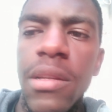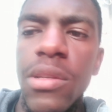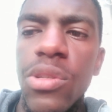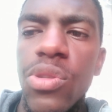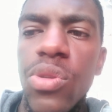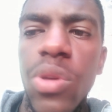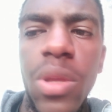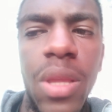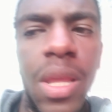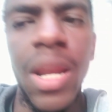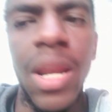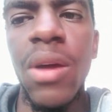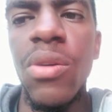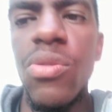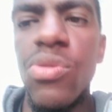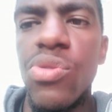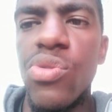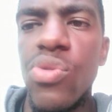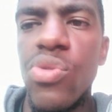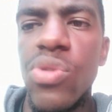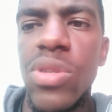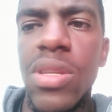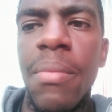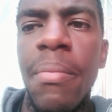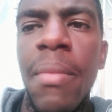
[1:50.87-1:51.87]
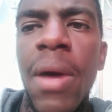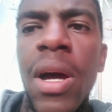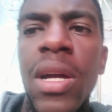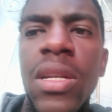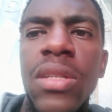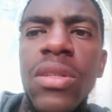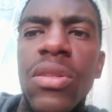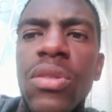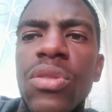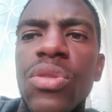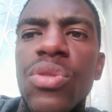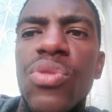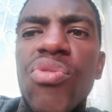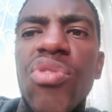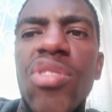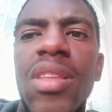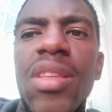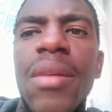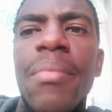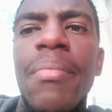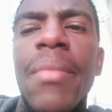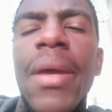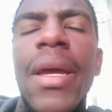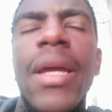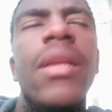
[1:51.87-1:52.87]
So then I'll do some articles for
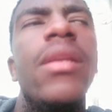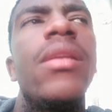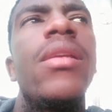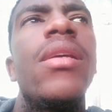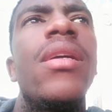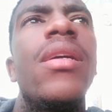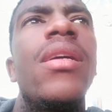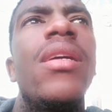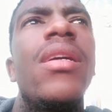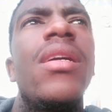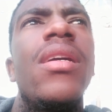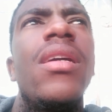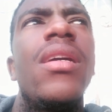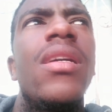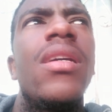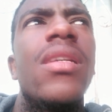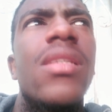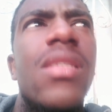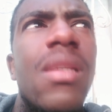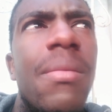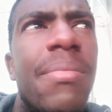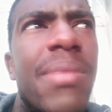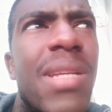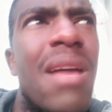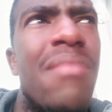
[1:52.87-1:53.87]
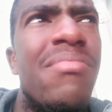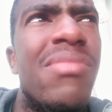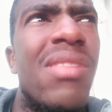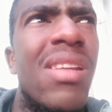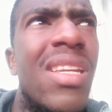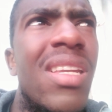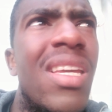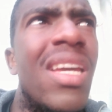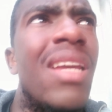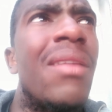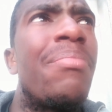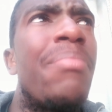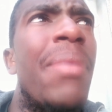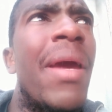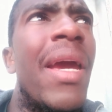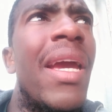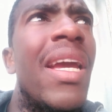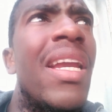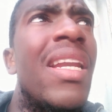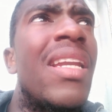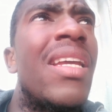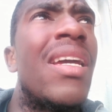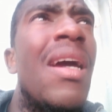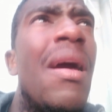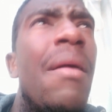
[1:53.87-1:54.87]
them, and sometimes I'd get
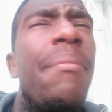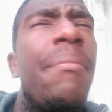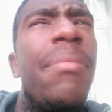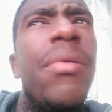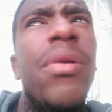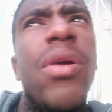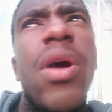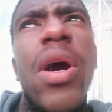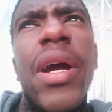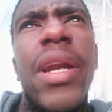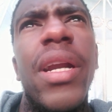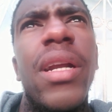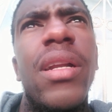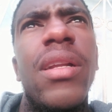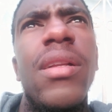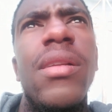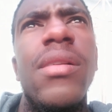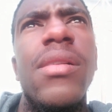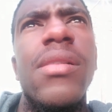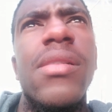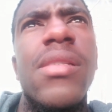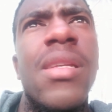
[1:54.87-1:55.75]
paid per article.